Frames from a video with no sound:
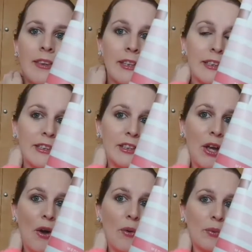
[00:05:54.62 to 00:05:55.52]
This is the
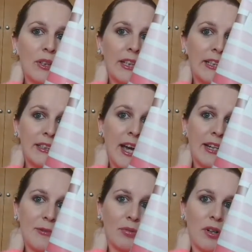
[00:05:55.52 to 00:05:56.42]
only
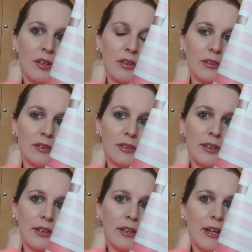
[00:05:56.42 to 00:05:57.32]
tanning product
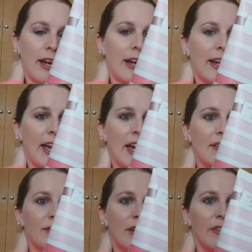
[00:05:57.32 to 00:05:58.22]
I have
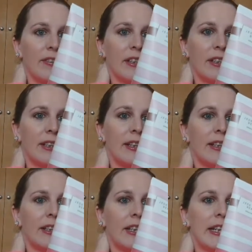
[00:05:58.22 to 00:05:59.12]
of the
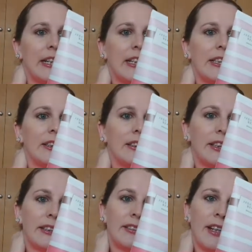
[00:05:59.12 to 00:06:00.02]

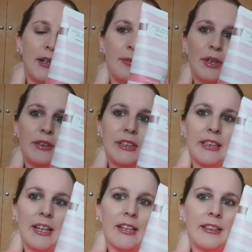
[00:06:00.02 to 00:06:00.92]
Jess Wright Beauty
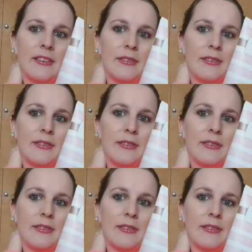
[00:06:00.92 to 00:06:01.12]
line.